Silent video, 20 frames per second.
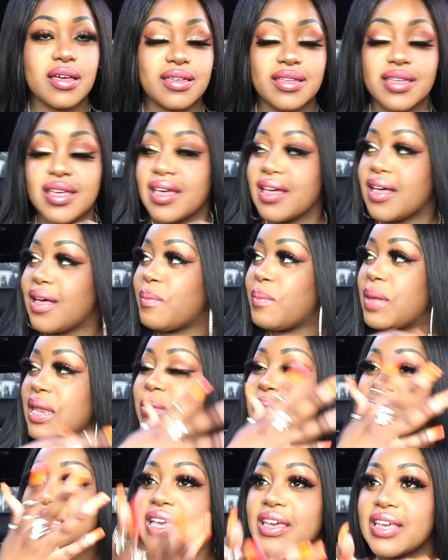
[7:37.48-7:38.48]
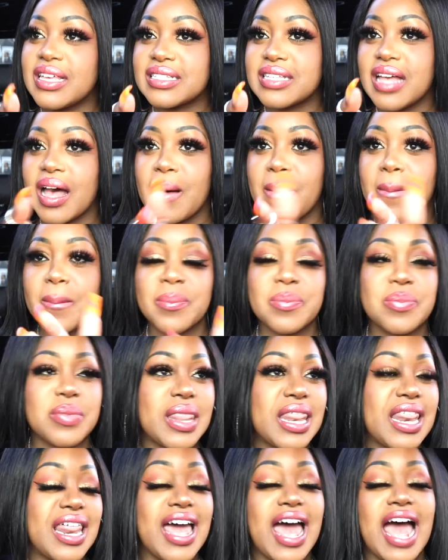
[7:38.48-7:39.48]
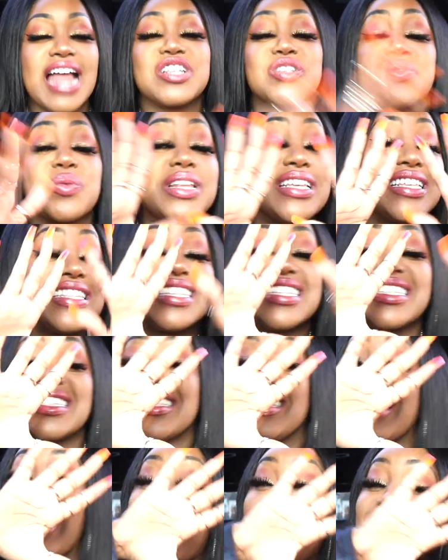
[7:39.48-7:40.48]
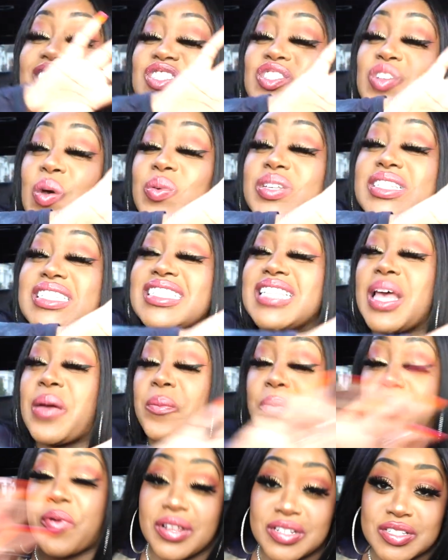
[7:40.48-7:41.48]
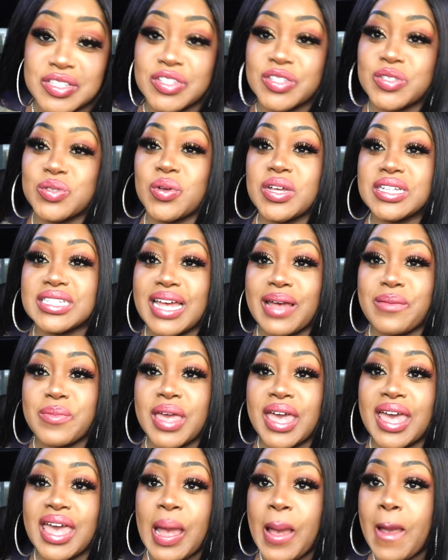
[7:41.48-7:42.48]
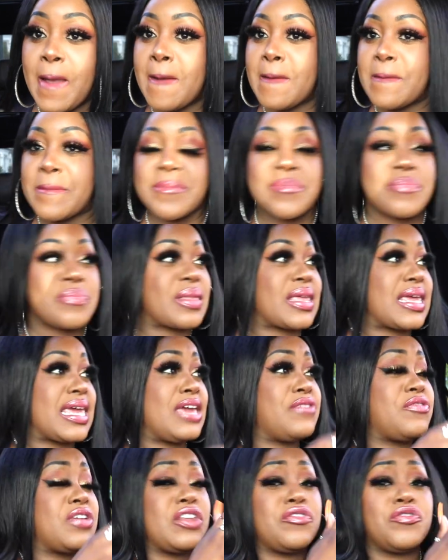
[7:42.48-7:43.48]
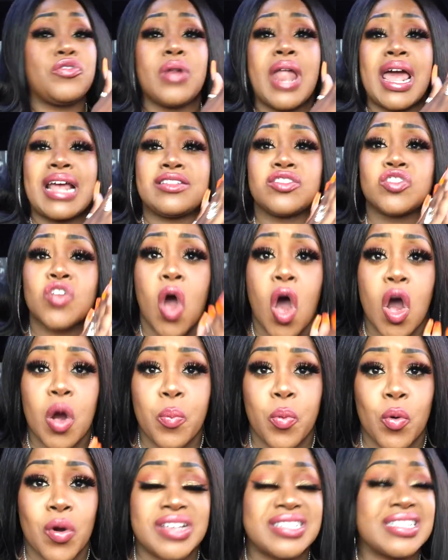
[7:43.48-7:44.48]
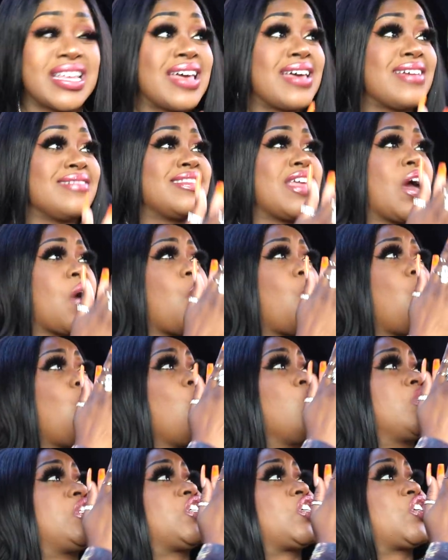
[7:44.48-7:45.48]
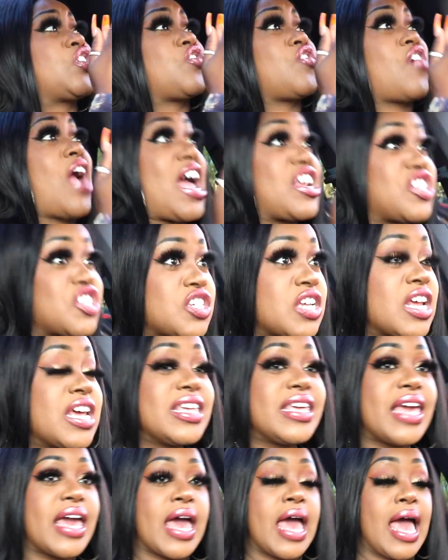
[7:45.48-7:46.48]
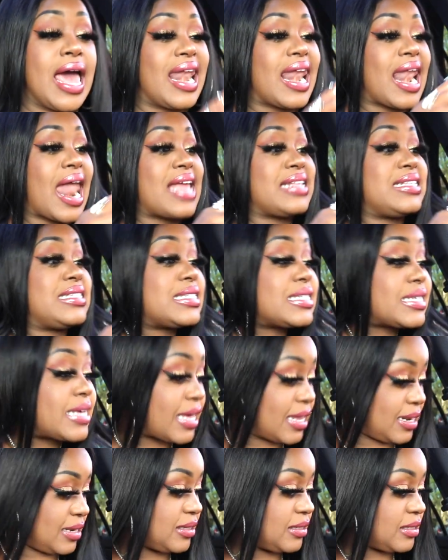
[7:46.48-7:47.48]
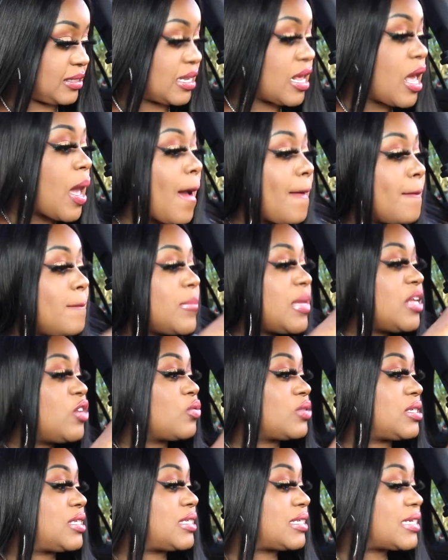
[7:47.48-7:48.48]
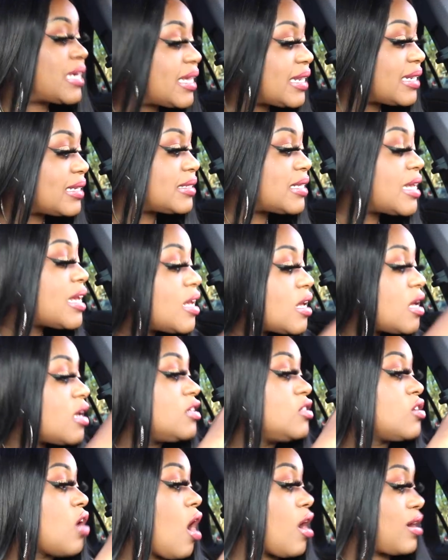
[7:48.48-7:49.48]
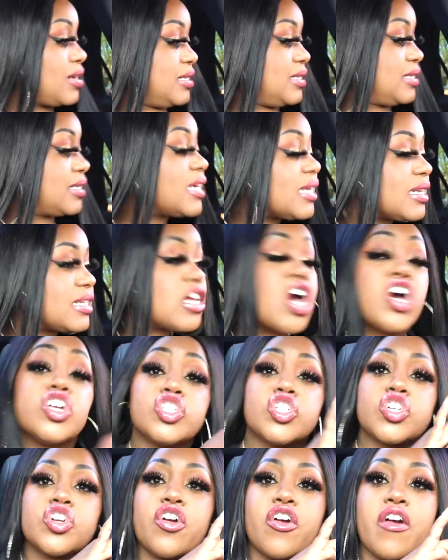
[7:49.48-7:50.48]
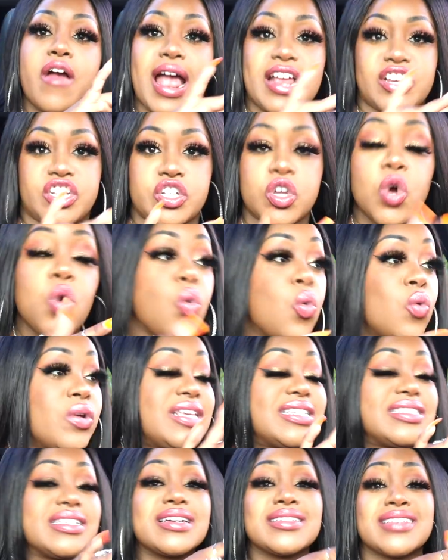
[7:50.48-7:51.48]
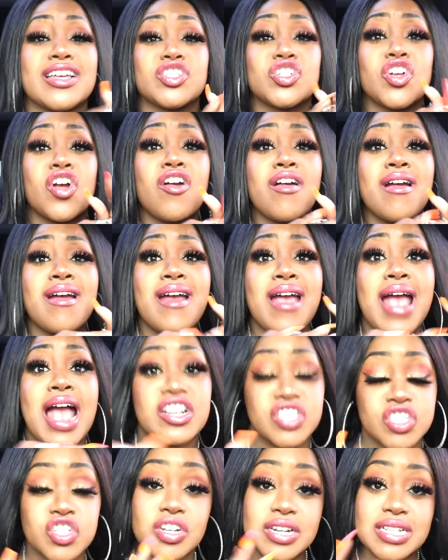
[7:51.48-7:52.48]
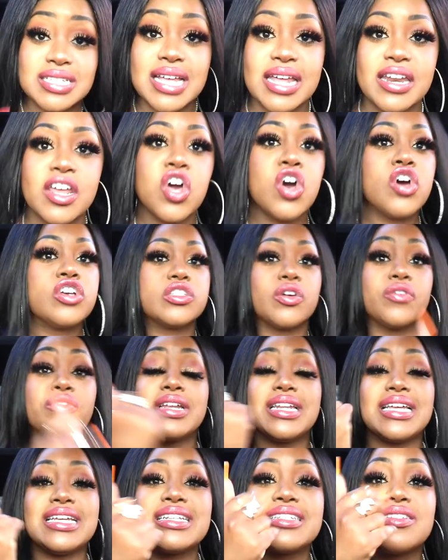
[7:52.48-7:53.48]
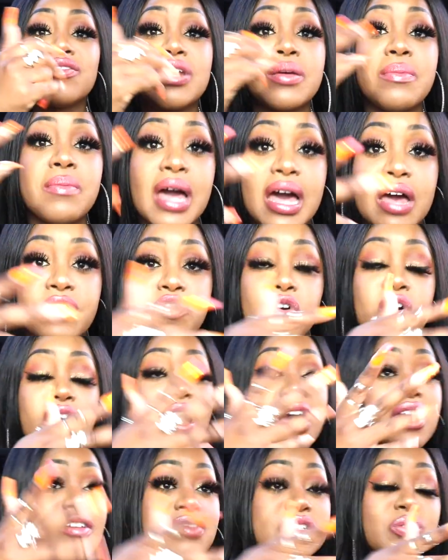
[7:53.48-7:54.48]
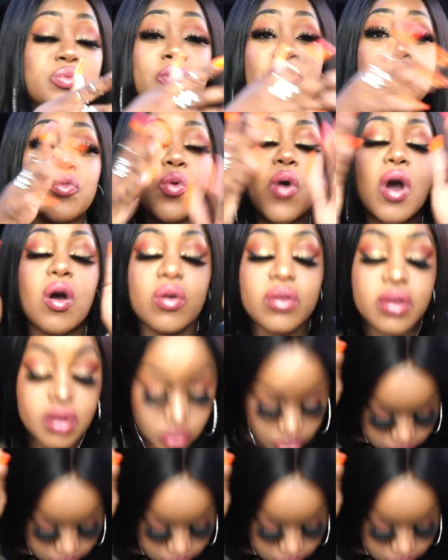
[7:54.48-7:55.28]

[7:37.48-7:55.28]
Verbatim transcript: but let me tell you something I just want to this is like so separate to the story time yeah even if you like dark boys, they're all trash. Yeah, light skinned, middle skinned, dark skinned, trash. All these niggas are trash, do you understand? So really, it doesn't really matter if your color is. with oh,